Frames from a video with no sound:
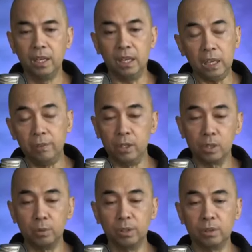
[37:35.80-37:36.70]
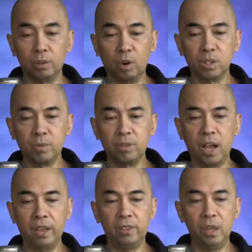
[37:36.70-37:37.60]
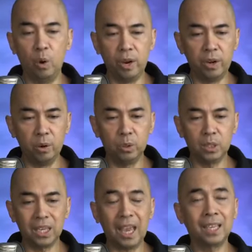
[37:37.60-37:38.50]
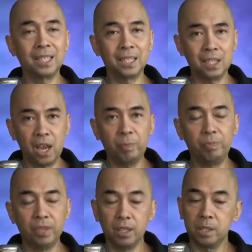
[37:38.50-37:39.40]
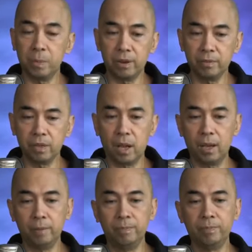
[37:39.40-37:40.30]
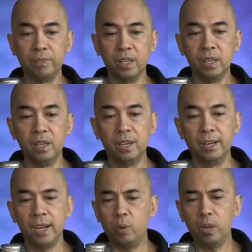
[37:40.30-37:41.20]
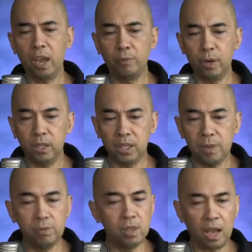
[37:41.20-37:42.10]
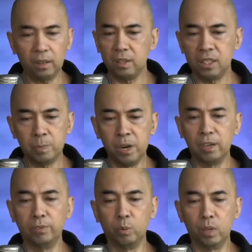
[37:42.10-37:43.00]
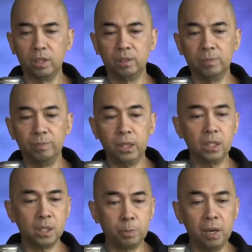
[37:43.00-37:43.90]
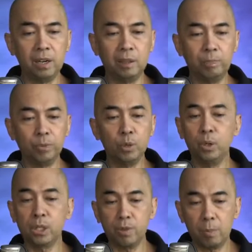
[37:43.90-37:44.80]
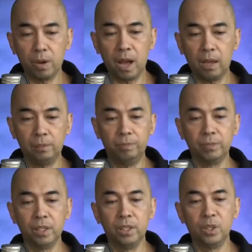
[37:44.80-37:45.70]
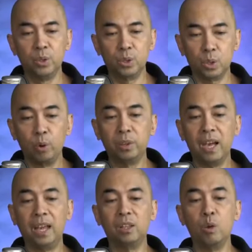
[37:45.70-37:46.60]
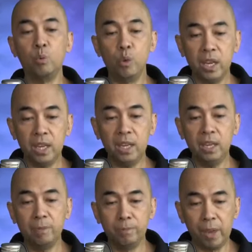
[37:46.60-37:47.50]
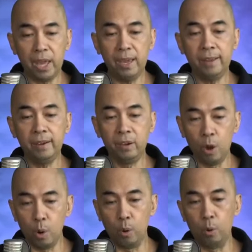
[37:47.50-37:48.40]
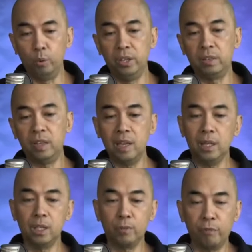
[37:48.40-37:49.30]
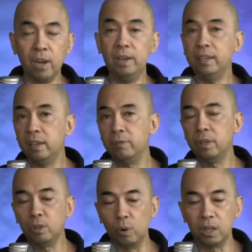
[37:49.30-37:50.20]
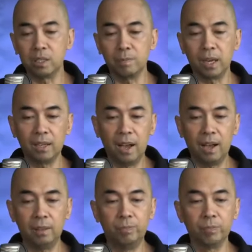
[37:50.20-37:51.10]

Even so the thoughts of God no one knows except the Spirit of God. Now we have received not the spirit of the world, but the Spirit who is from God, so that we may know the things freely given to us by God,